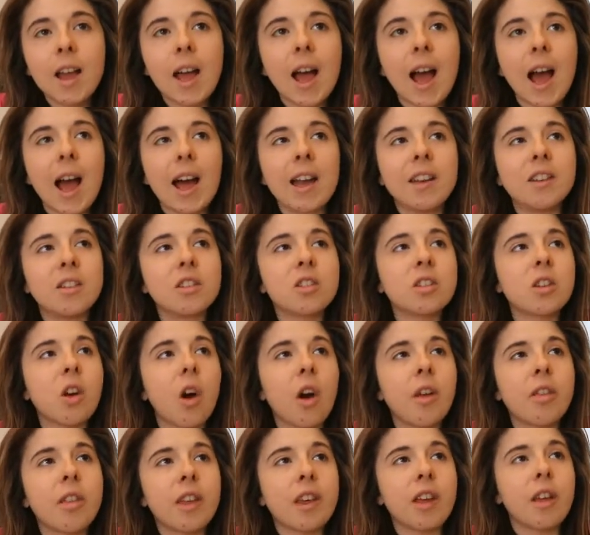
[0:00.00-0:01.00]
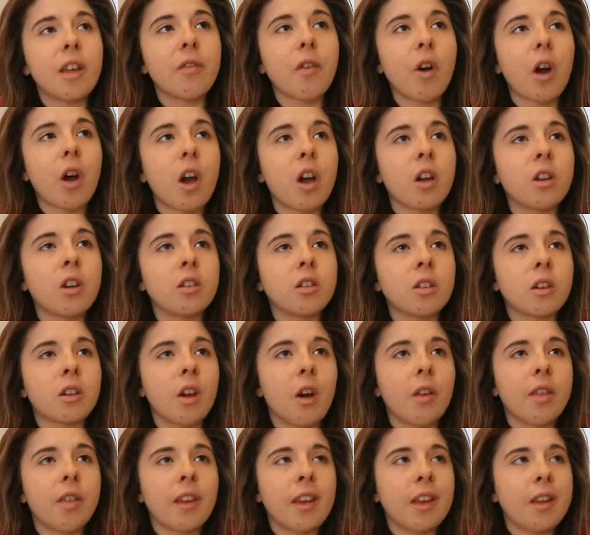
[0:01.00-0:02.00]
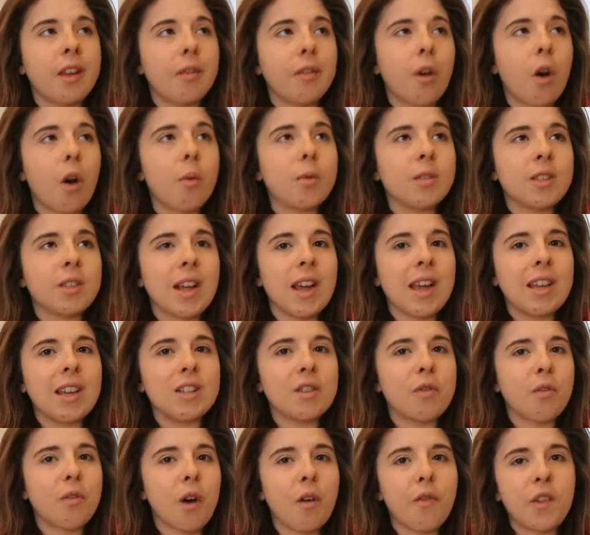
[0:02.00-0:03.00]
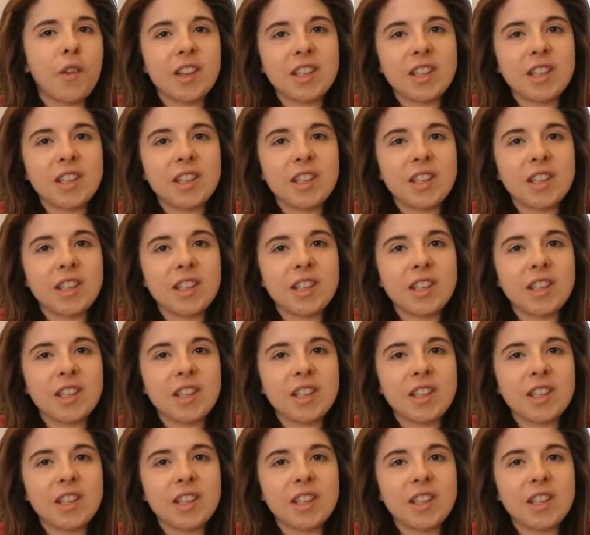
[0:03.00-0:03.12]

And I think if I was at 85,